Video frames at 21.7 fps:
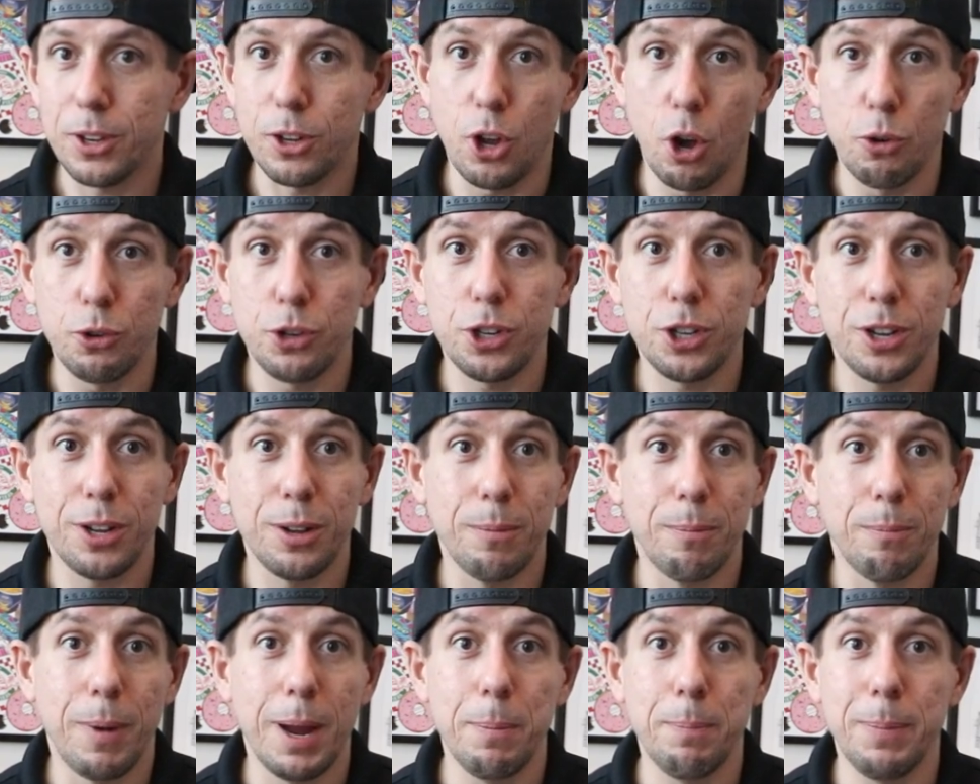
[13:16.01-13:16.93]
Ghost
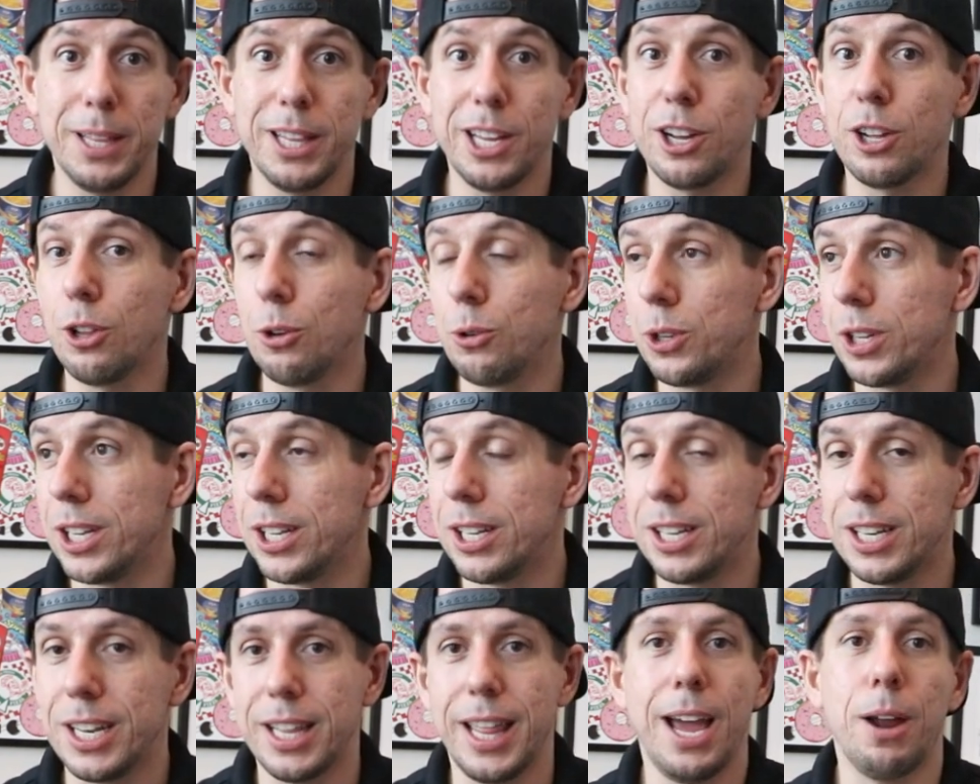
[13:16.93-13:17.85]
might be the
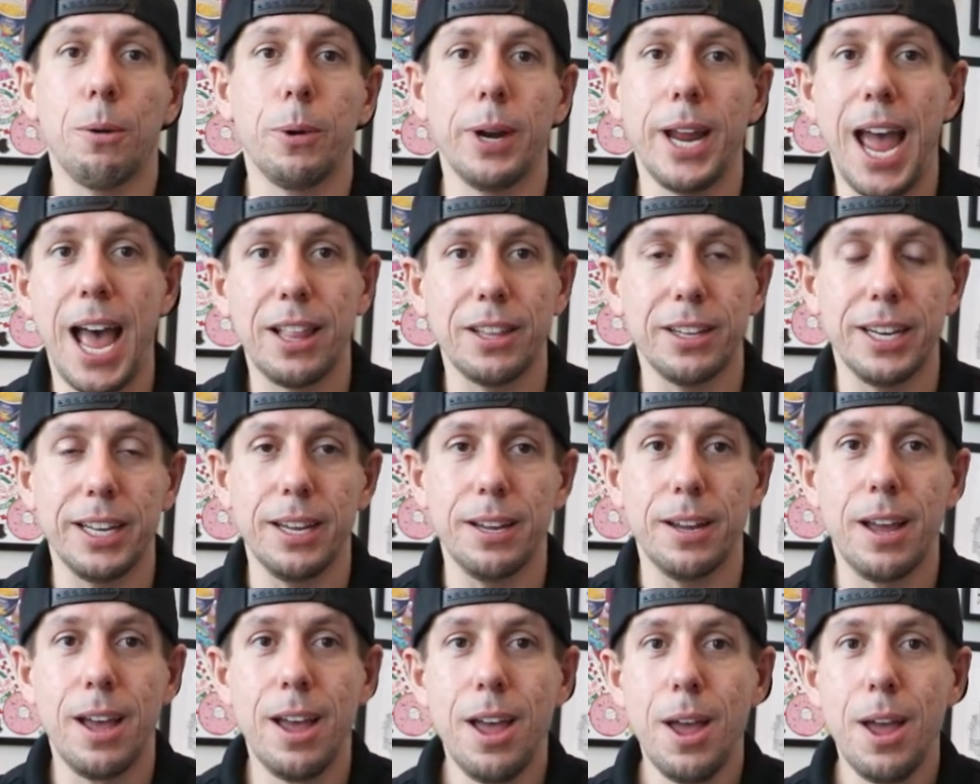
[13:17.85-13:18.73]
closest to that reality.